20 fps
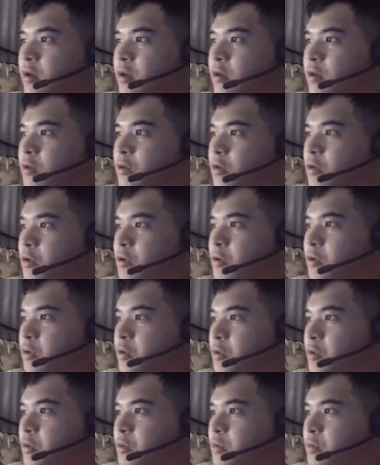
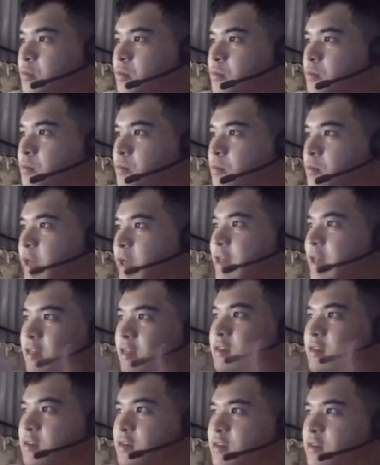So yeah,
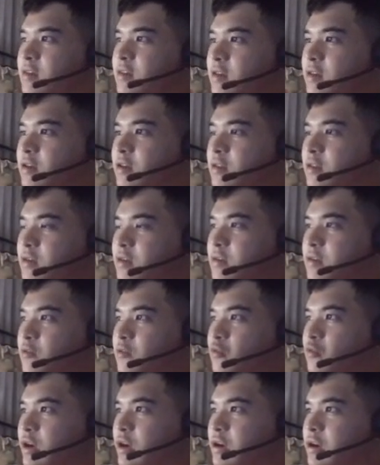this is the this is
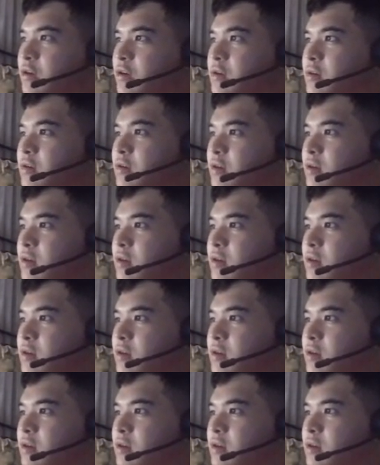the rear,